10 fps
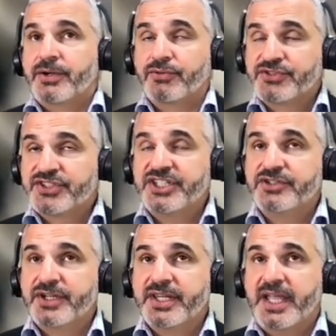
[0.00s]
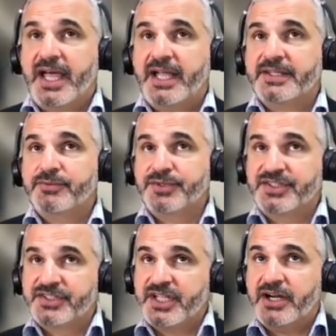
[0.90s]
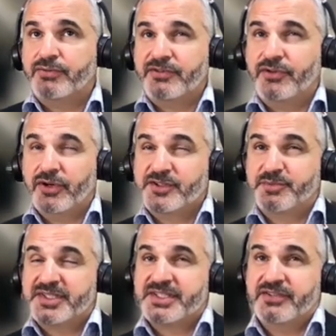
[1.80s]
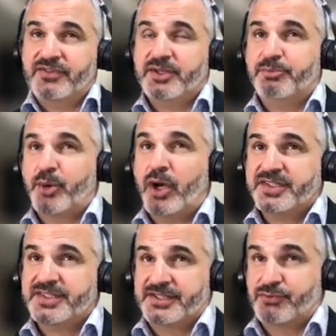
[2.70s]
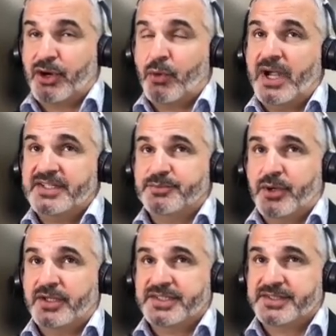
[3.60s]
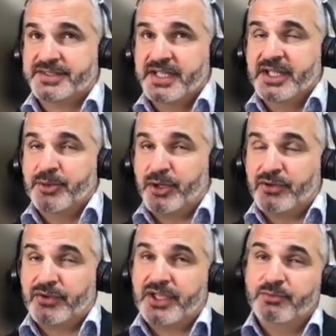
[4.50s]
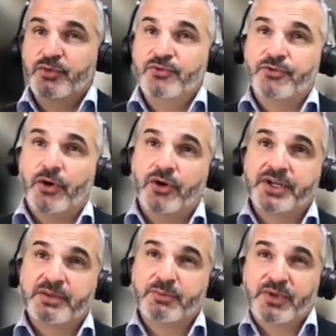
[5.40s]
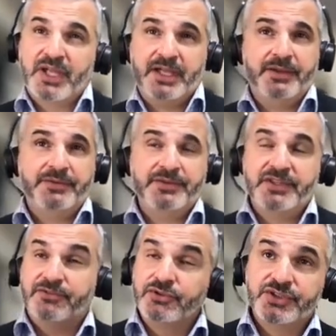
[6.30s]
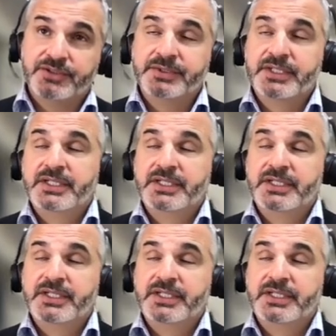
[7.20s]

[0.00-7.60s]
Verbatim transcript: considering that we start with your specific process request process but you can move on in, uh, in the future